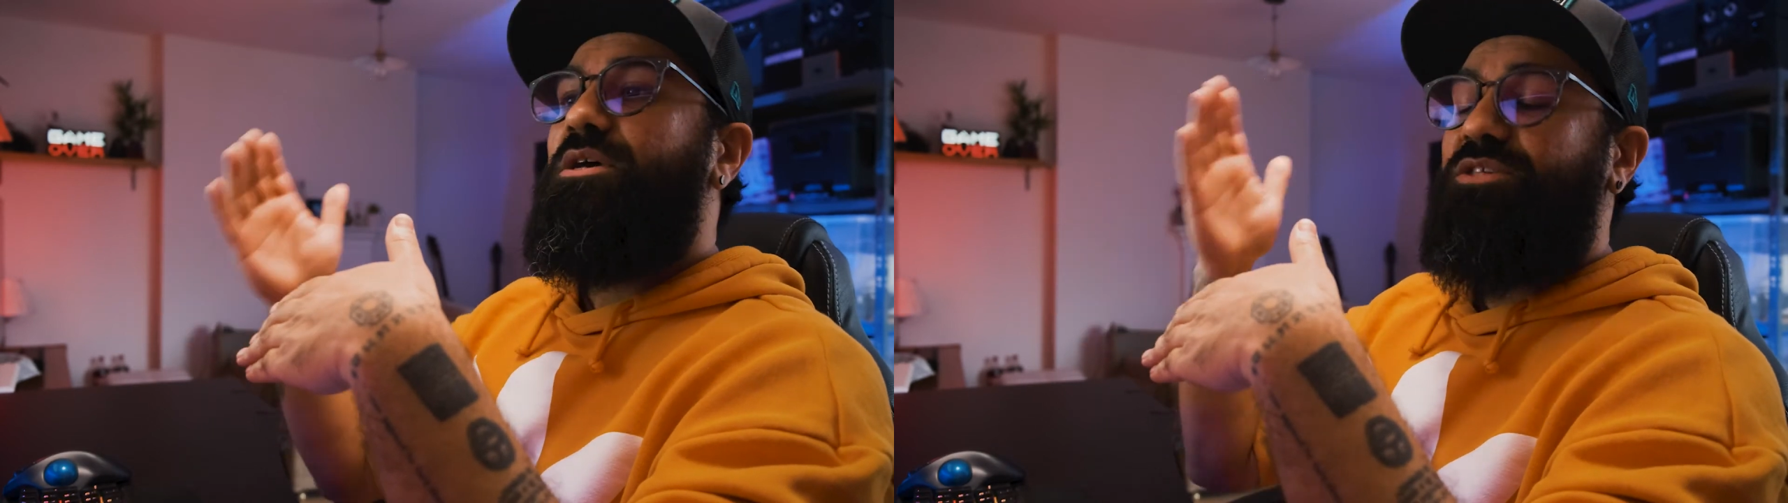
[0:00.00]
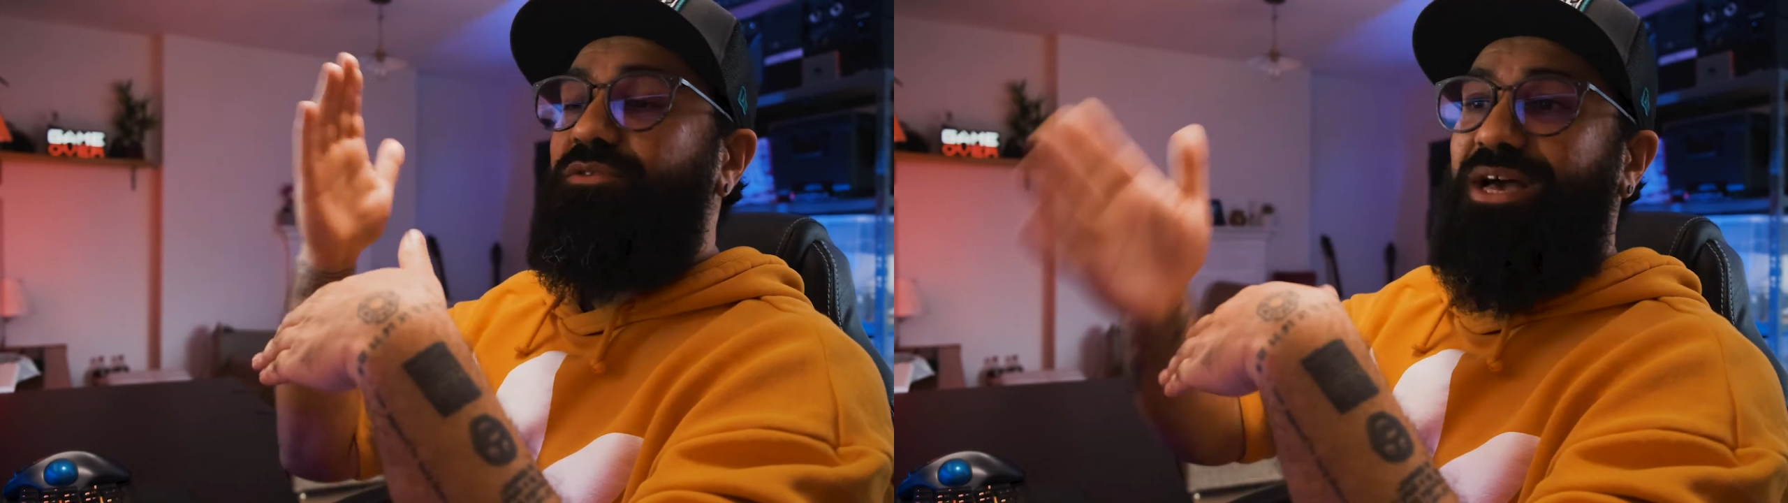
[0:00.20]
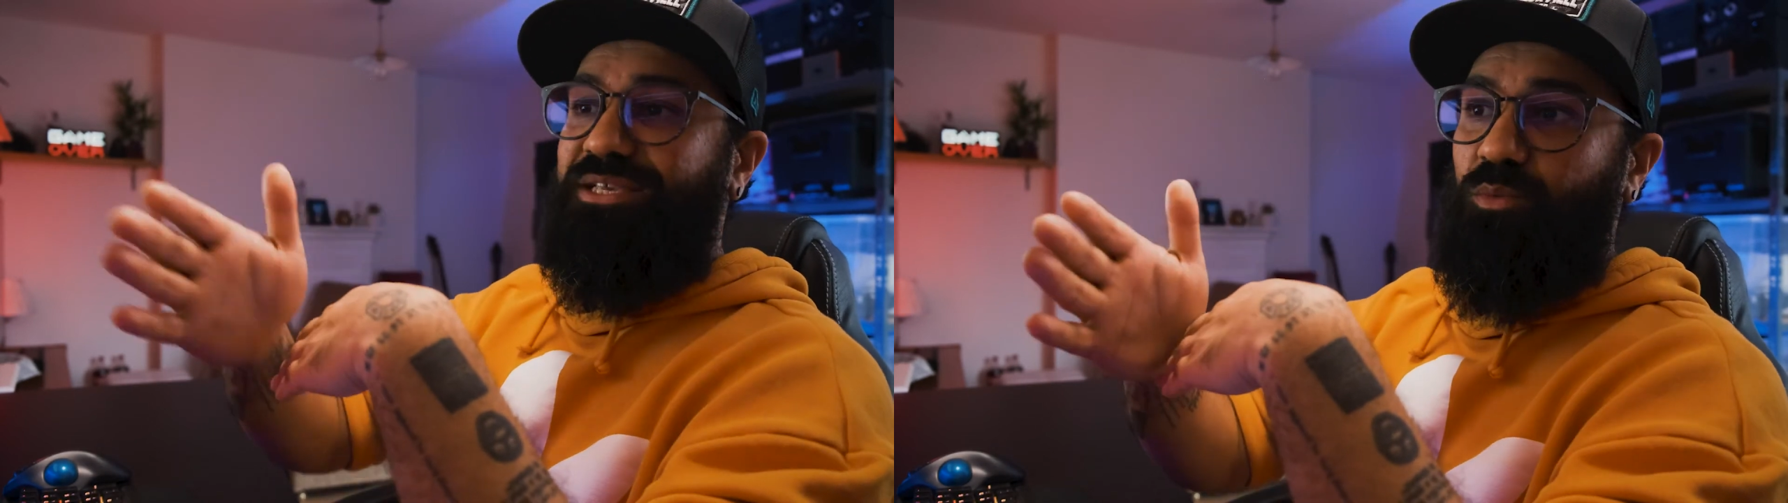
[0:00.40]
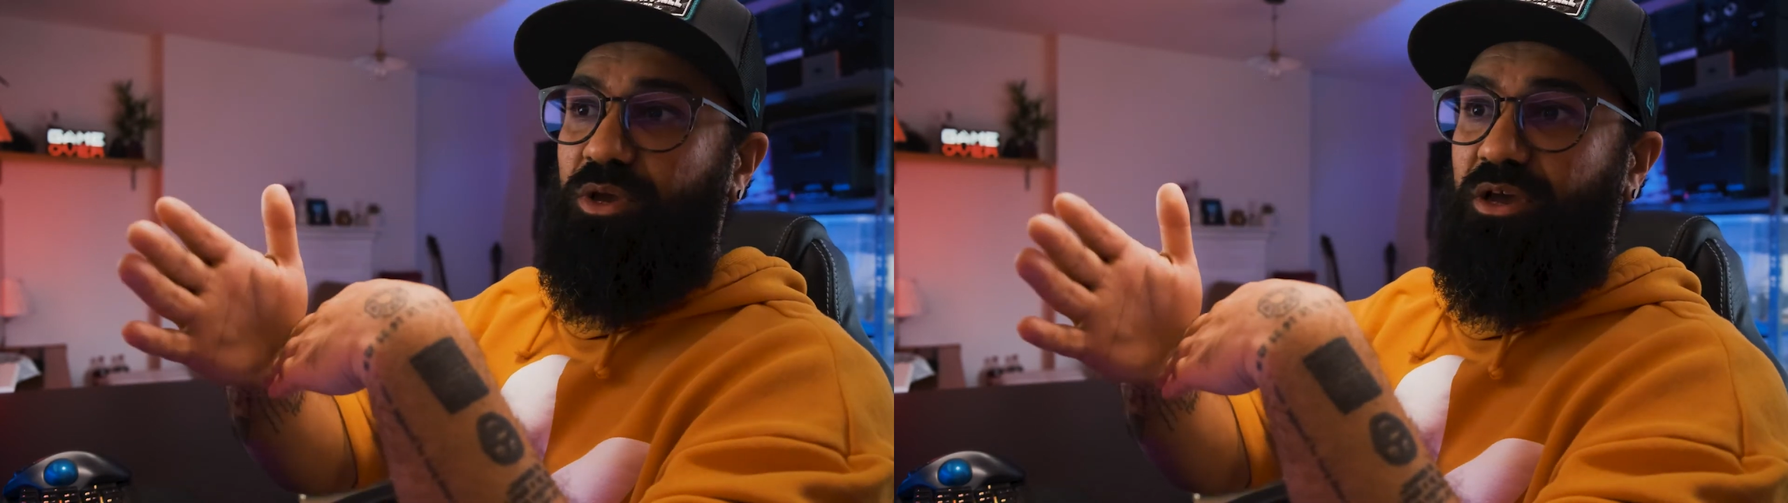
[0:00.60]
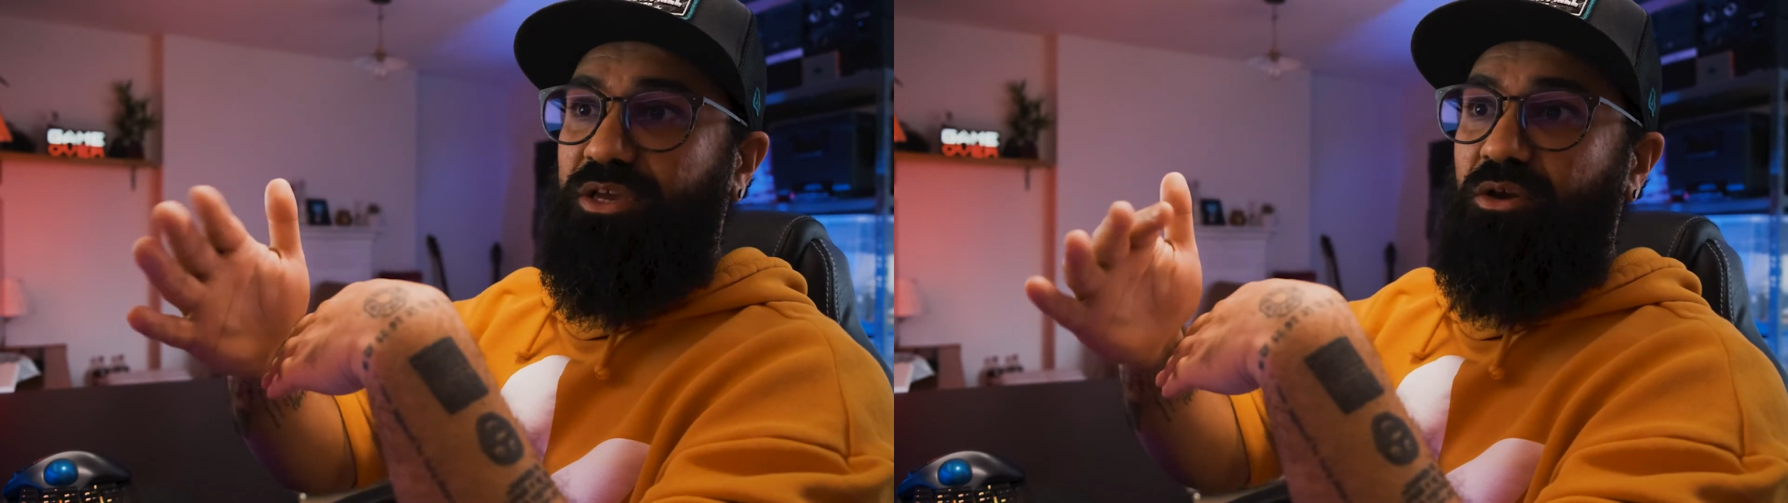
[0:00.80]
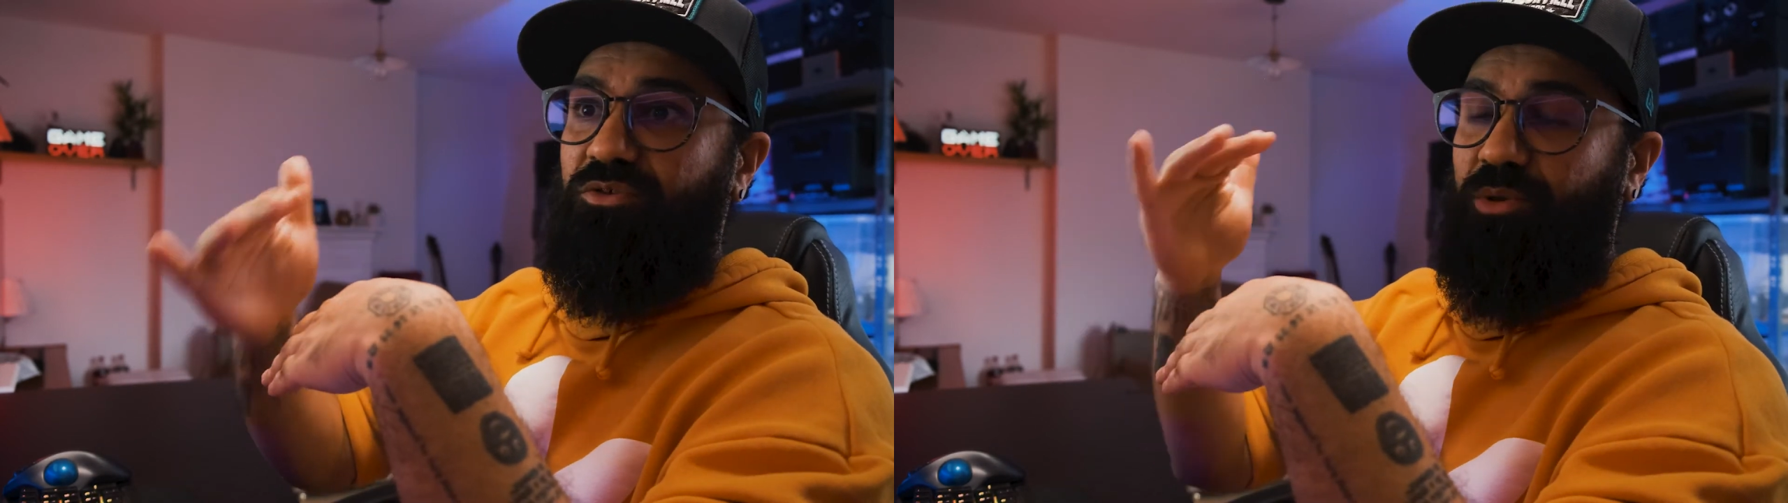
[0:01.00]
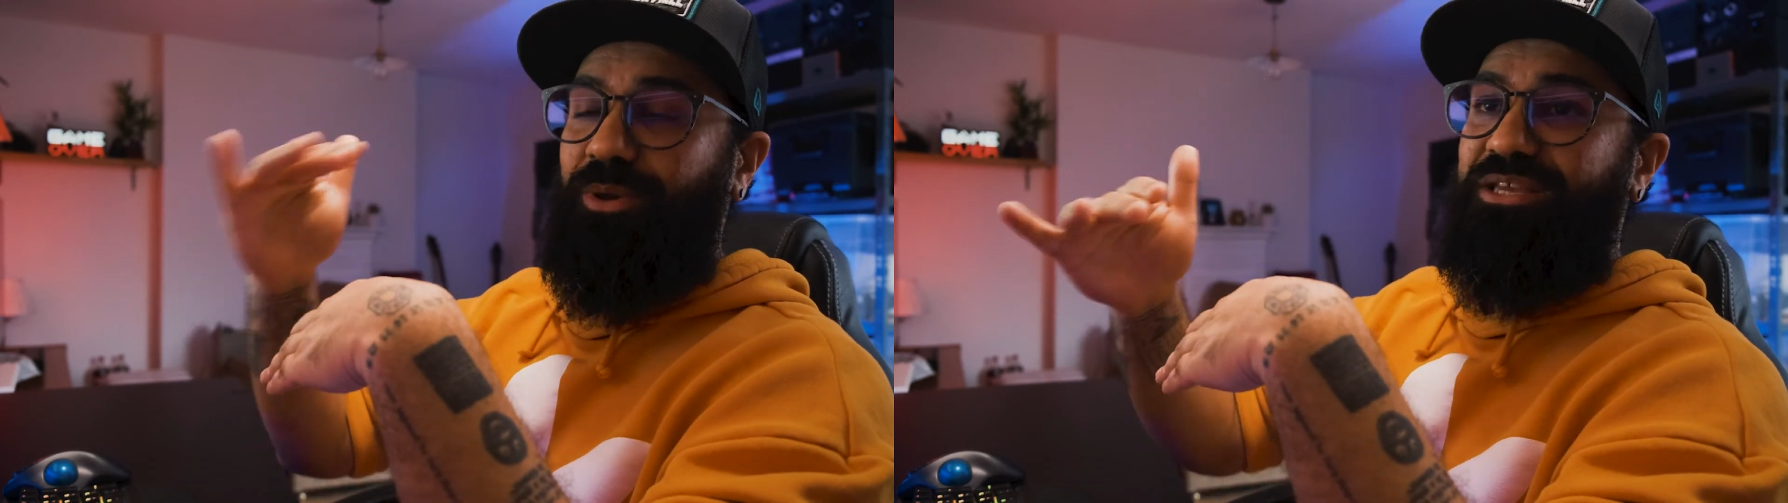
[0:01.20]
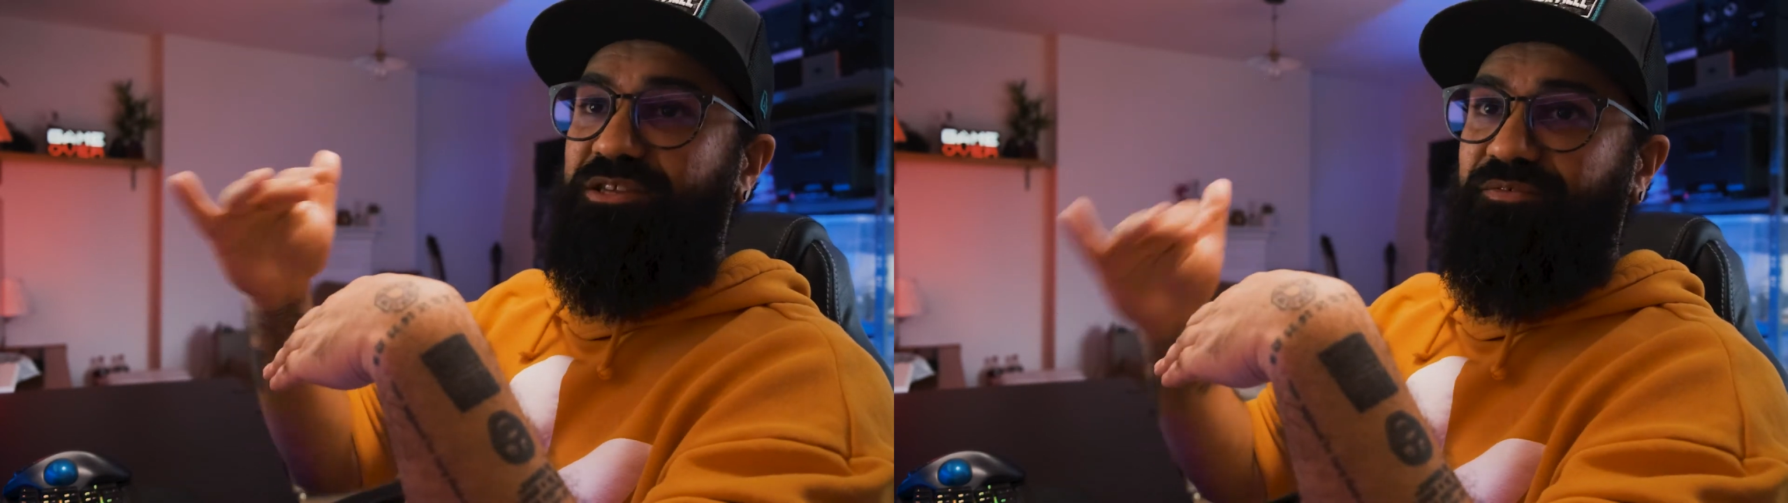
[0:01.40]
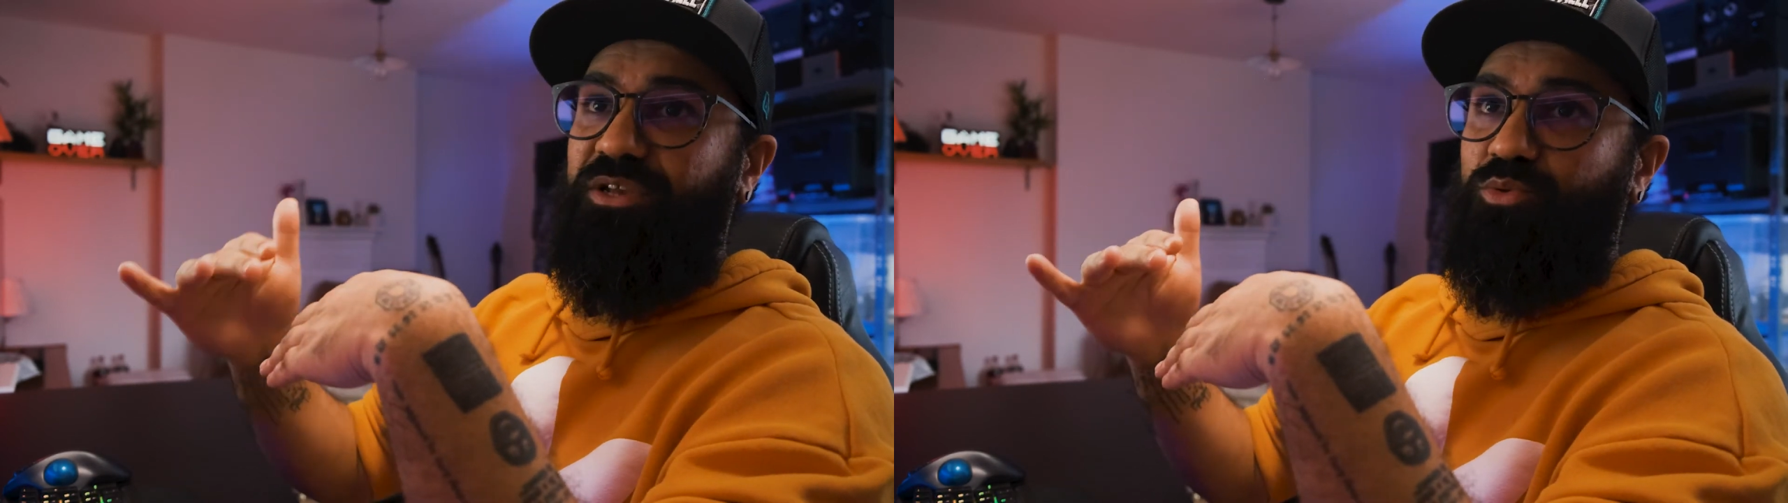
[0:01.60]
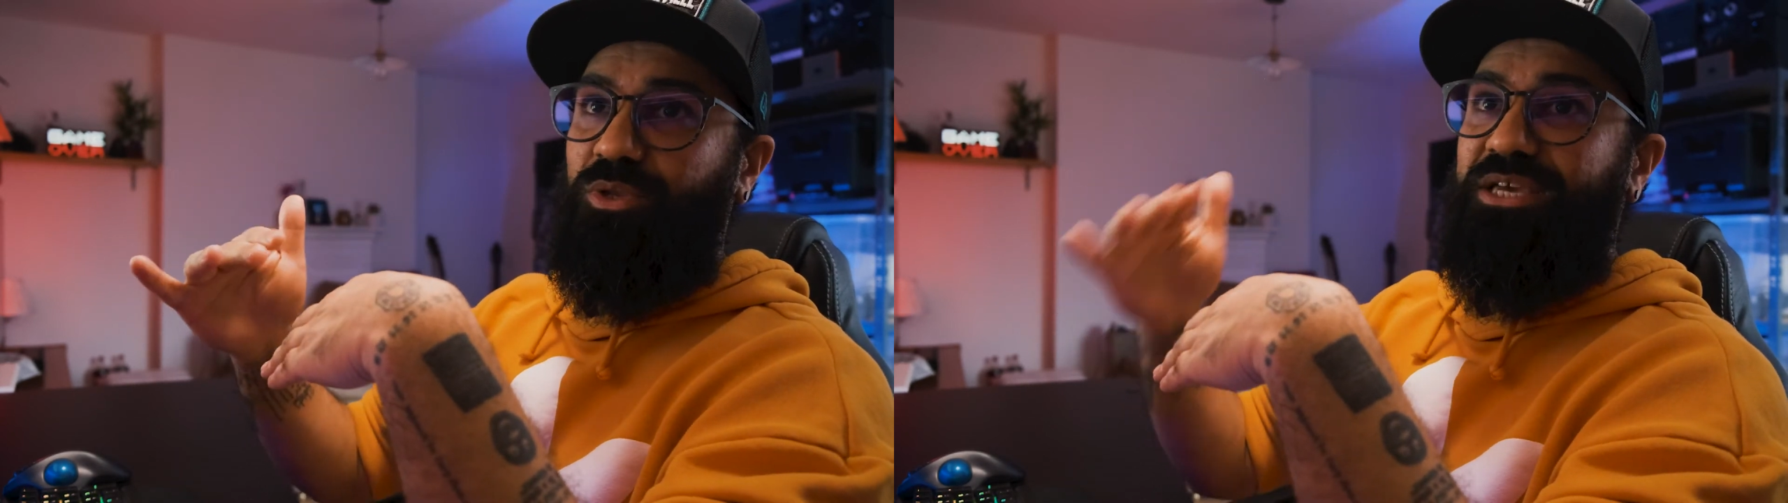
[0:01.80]
so that's why I go through
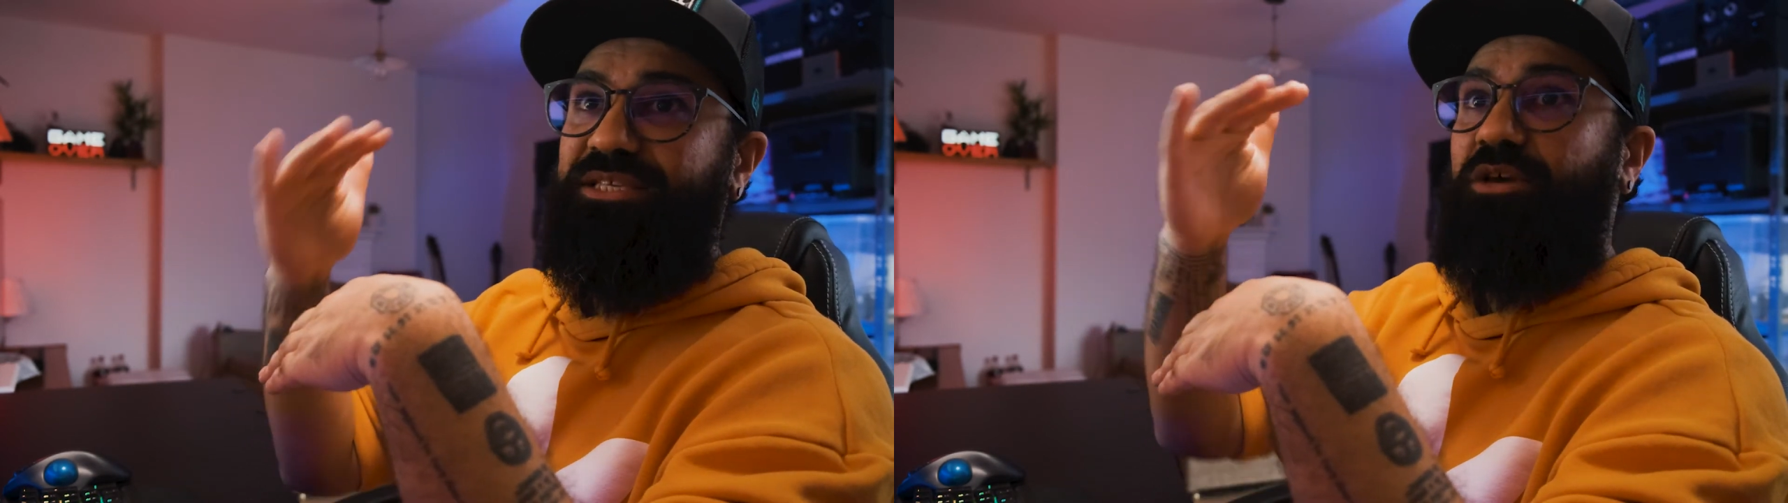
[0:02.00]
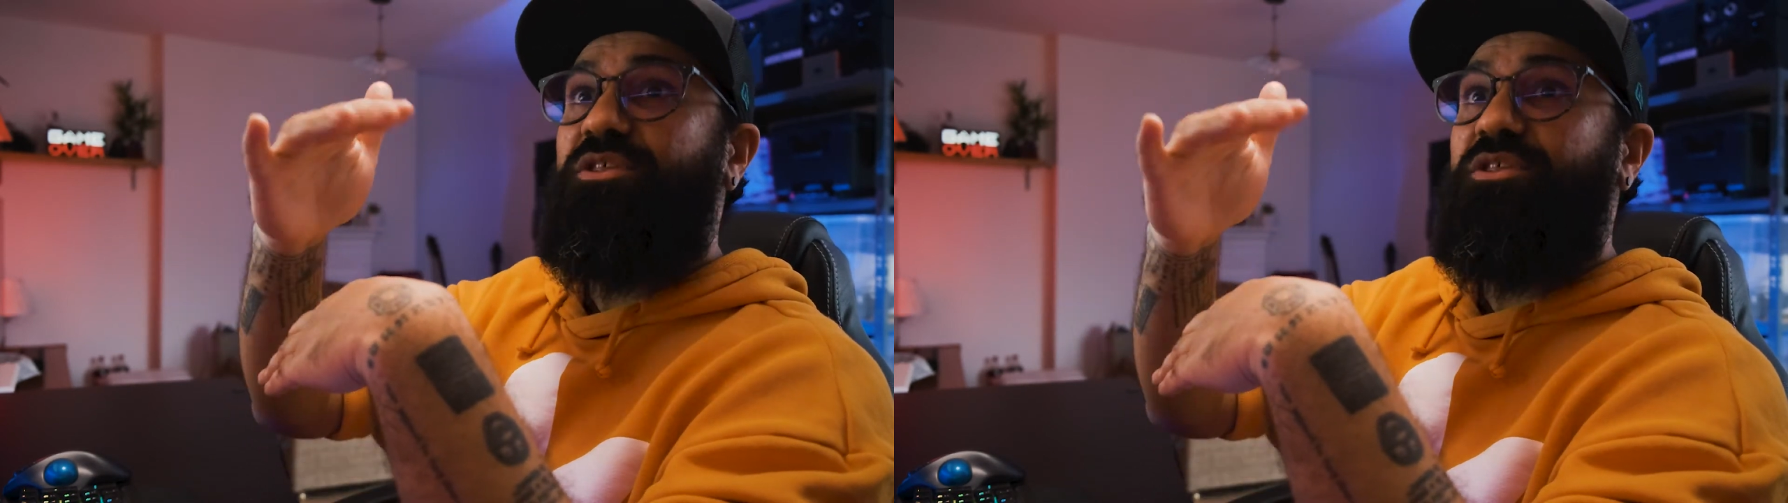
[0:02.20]
individually so